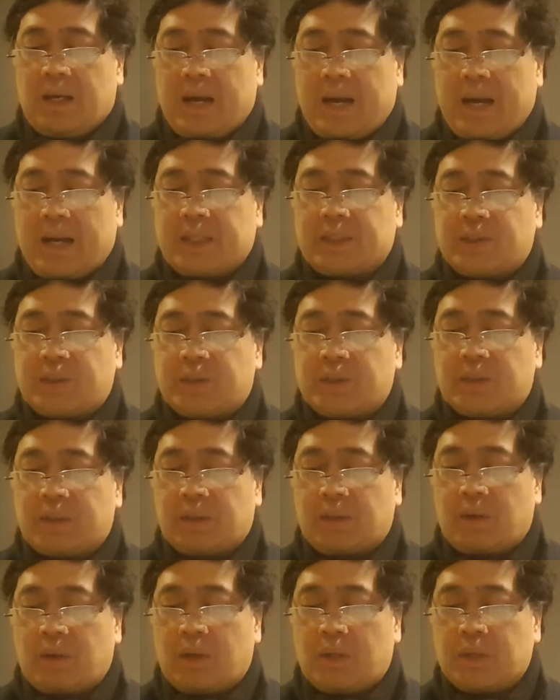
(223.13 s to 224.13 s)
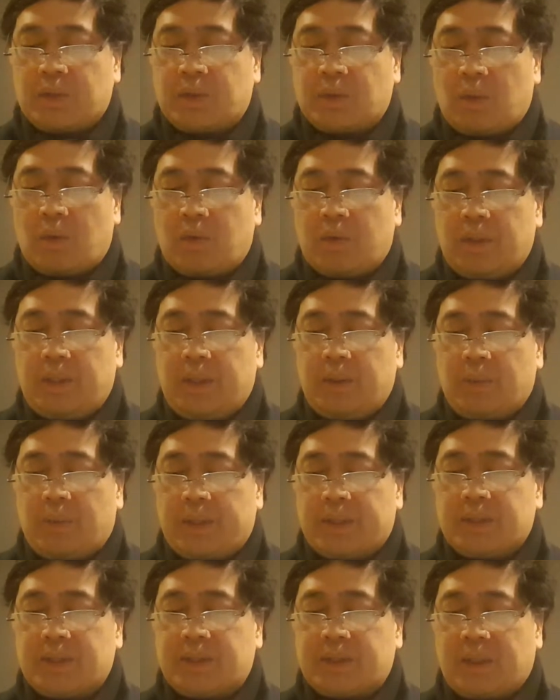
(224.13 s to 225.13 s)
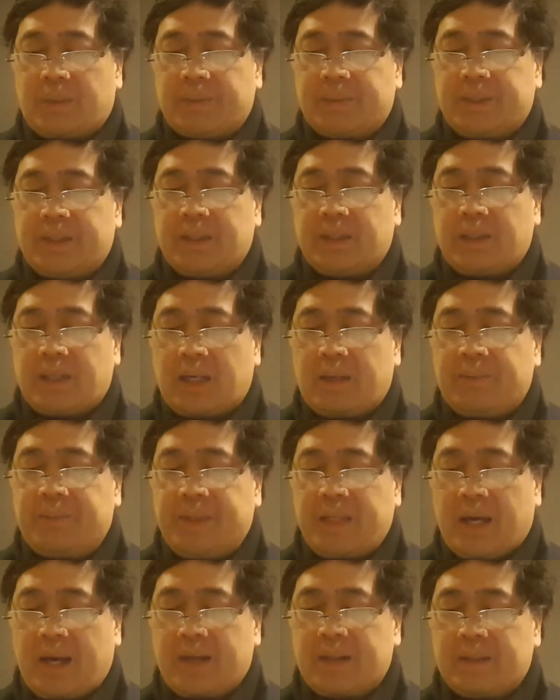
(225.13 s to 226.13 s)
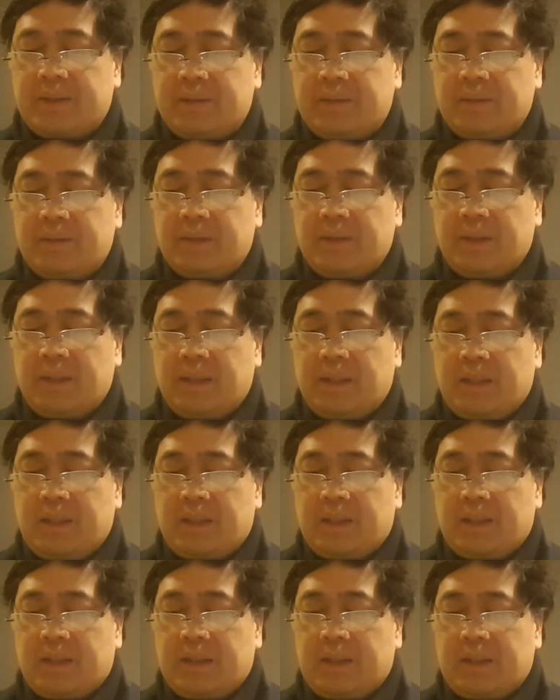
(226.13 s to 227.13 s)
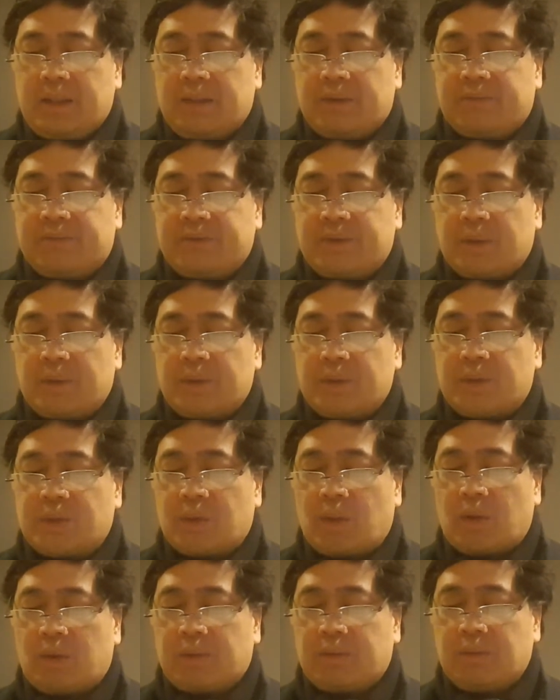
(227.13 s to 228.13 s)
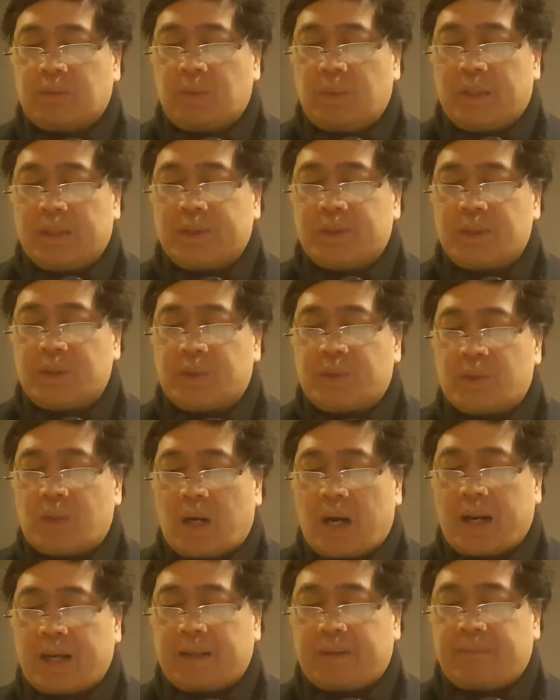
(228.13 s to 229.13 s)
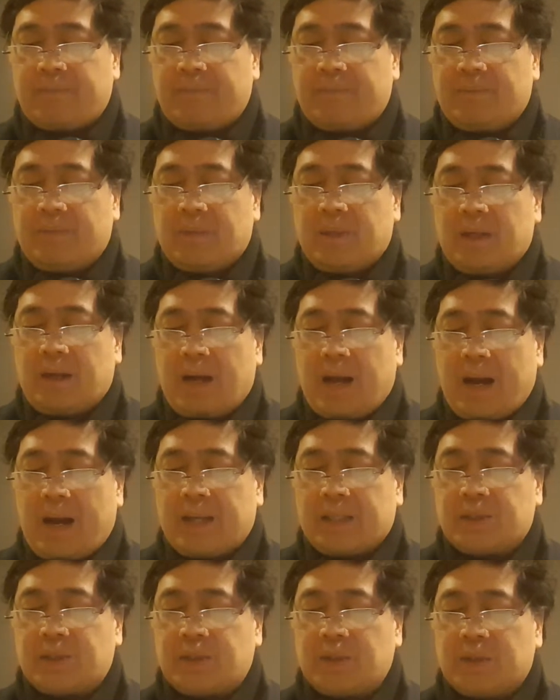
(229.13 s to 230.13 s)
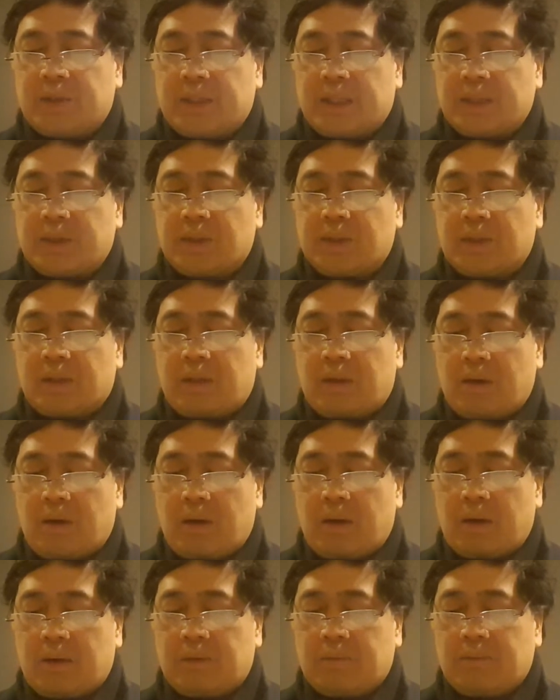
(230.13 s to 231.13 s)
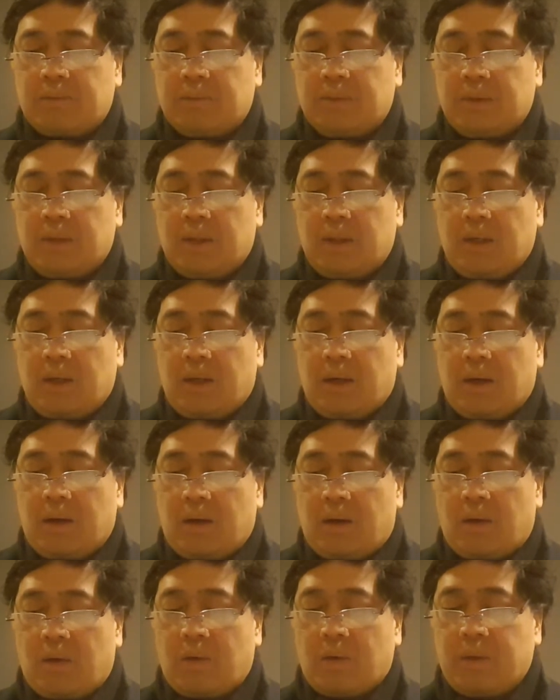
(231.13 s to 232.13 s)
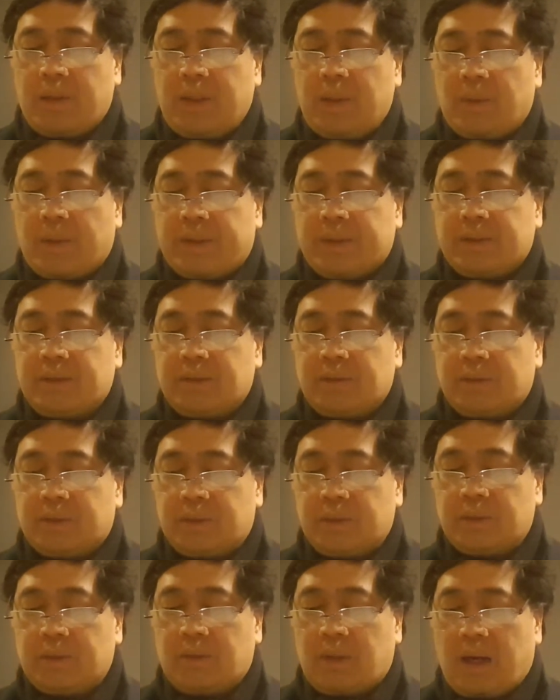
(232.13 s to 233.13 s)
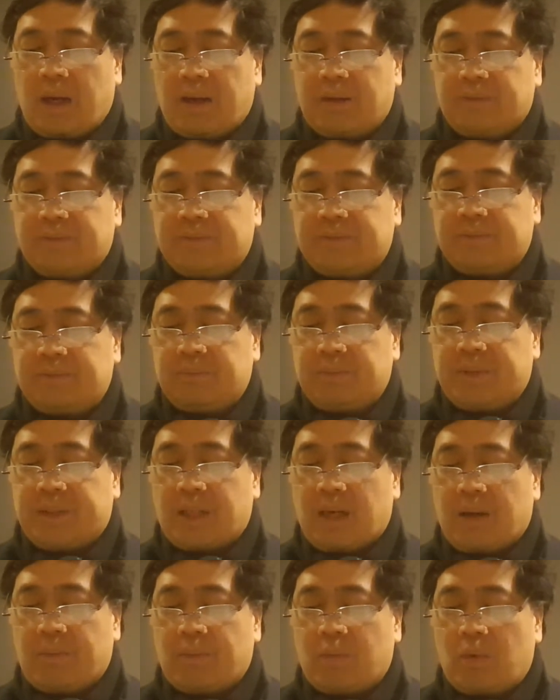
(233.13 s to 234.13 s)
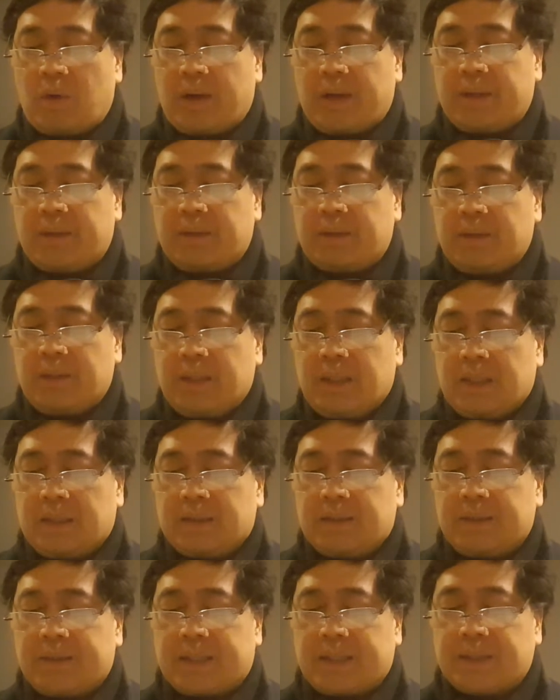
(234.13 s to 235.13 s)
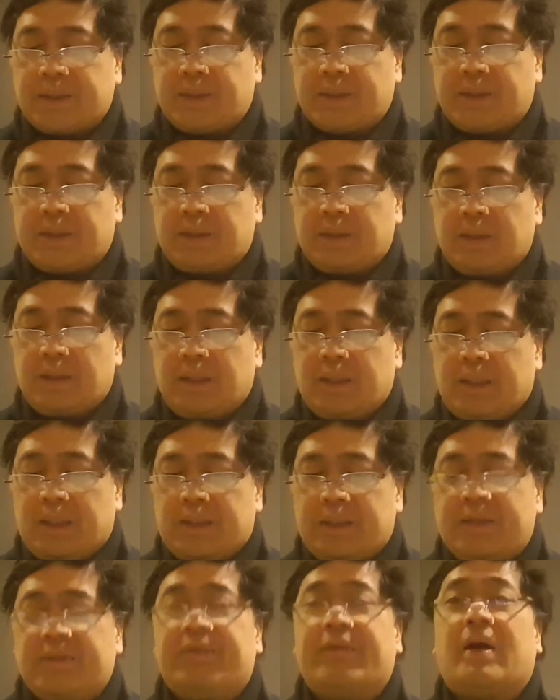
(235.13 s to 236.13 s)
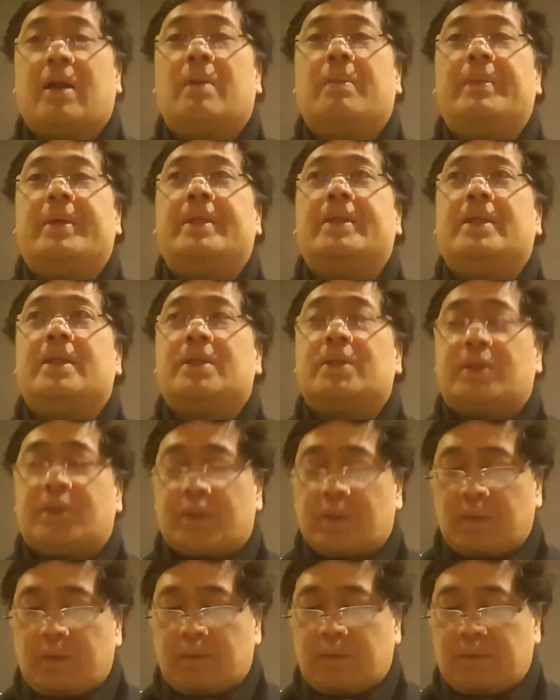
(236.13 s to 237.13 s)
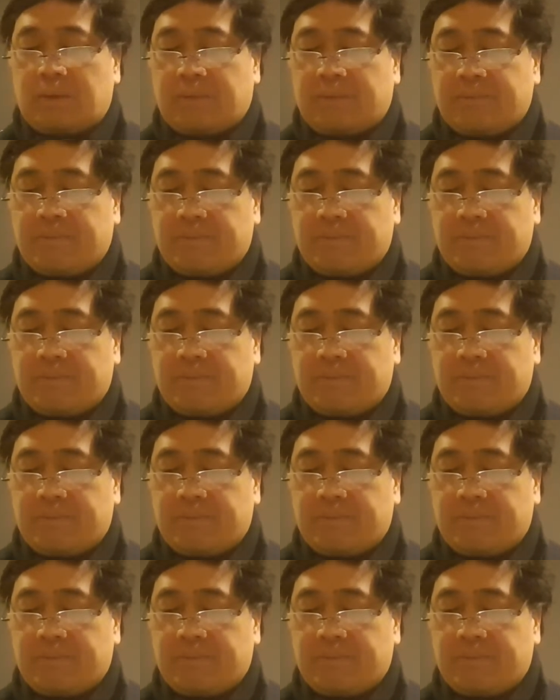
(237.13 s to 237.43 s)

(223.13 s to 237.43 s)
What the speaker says: Action occurs only when something can be added. If the result will detract, action doesn't occur. Only when two have become one does development ensue.